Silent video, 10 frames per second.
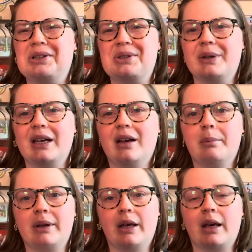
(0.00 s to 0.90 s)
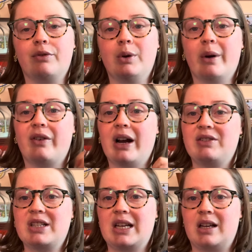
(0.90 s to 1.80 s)
doing it, but like if you ever have
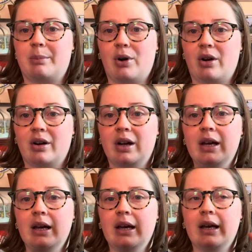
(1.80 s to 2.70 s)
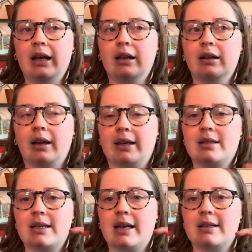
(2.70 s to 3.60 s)
to take it apart, it likes
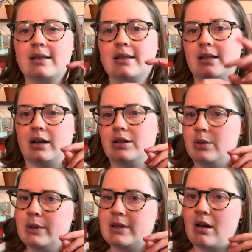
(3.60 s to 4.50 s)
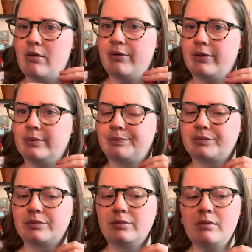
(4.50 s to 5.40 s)
to get stuck to itself.
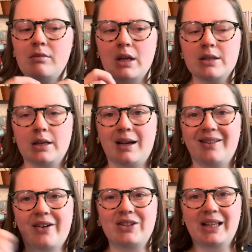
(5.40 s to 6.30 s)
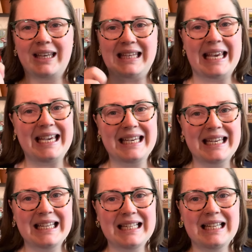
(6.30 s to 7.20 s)
So you kind of have to like yank
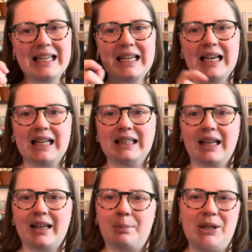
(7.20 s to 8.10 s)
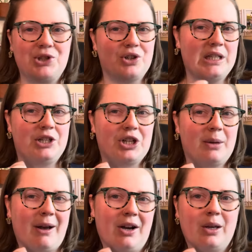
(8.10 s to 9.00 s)
it and like be strategic
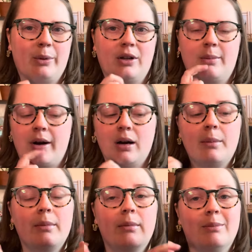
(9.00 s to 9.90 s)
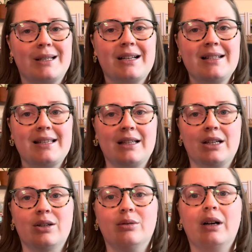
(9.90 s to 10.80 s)
about how you pull it apart. Besides that
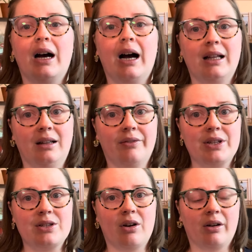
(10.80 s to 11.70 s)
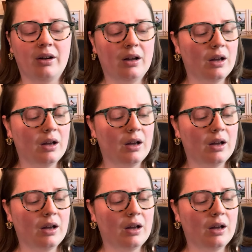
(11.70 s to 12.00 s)
though, I love this yarn.